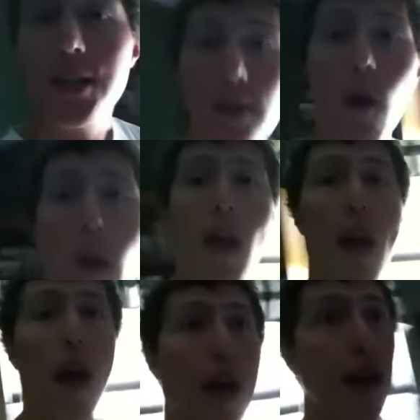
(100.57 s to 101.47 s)
So,
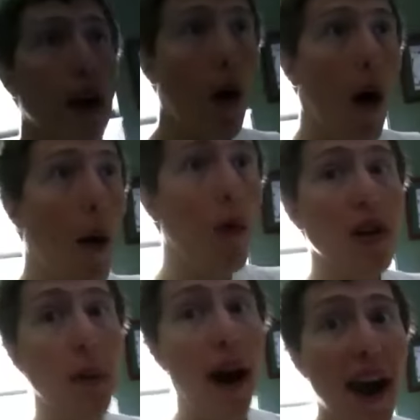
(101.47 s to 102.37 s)
you know, I
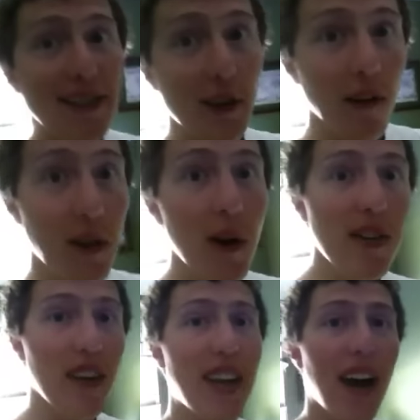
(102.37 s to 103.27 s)
worked my ass off to go
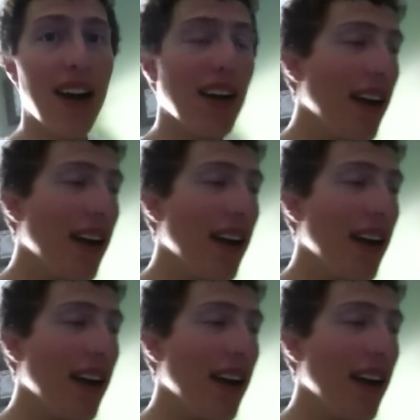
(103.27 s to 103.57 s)
to VidCon,